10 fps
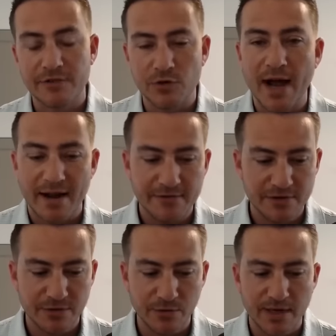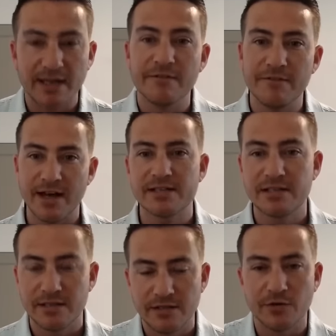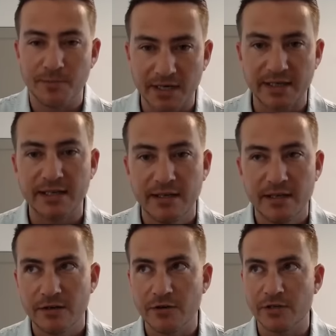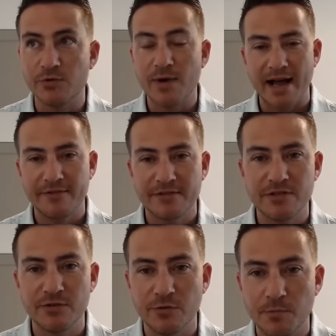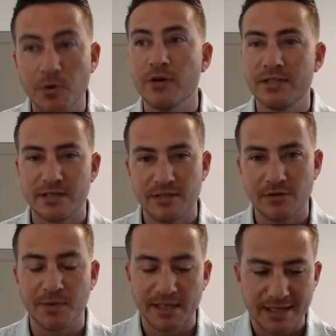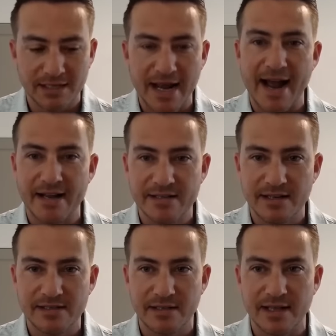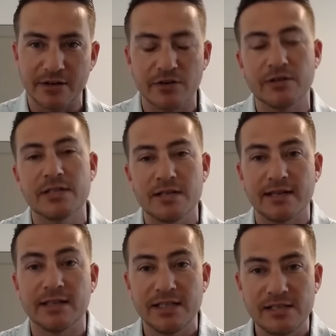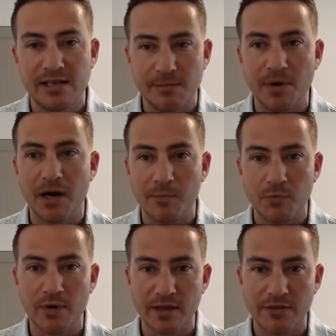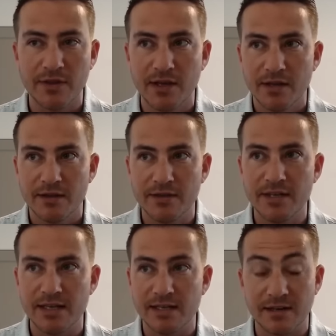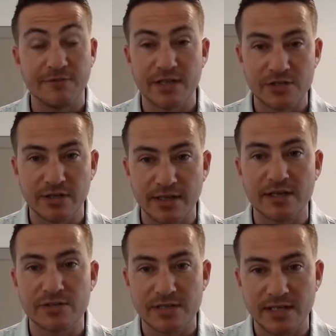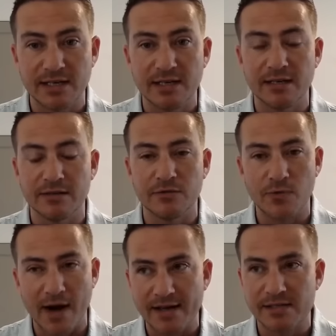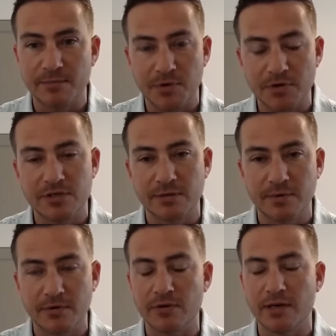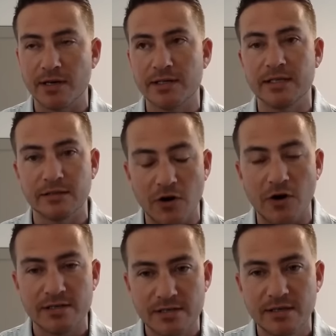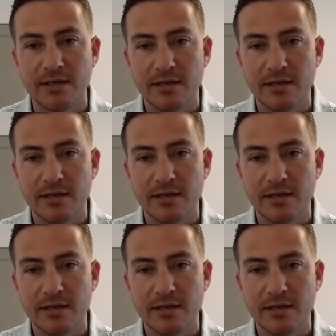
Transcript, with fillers: You have to invest your money, or you have to put your money into assets that are going to at least keep up with the inflation that you're seeing and the rise in purchasing or in cost